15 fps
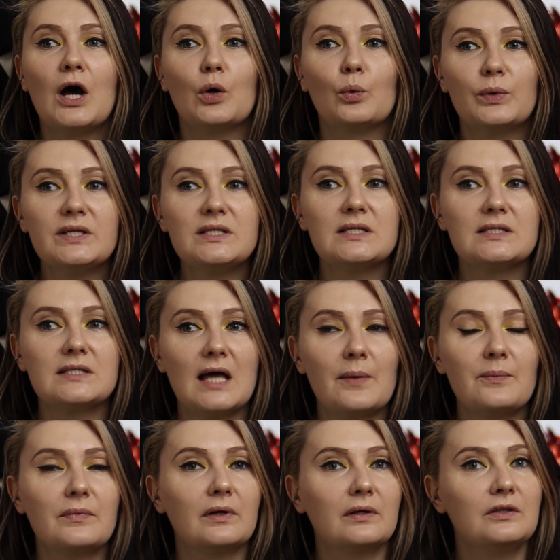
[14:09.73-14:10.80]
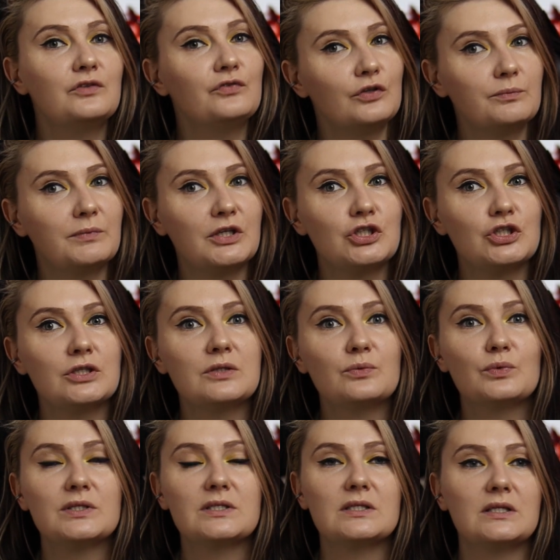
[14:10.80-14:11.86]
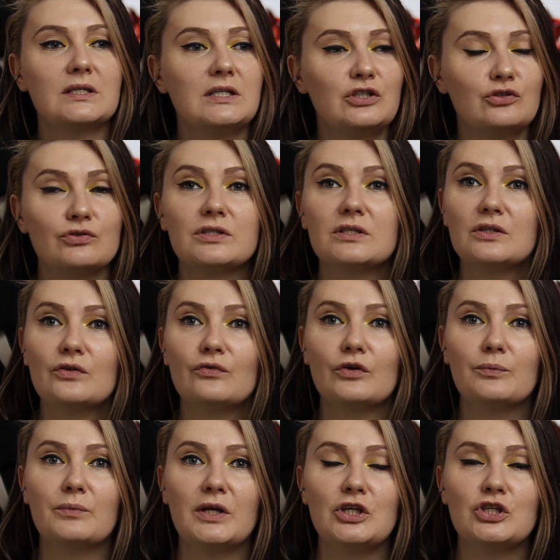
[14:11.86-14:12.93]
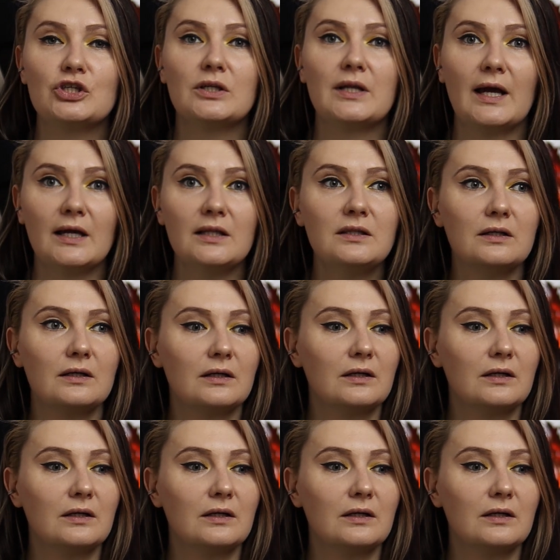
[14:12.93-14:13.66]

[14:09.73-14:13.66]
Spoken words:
with some information, with interesting information, and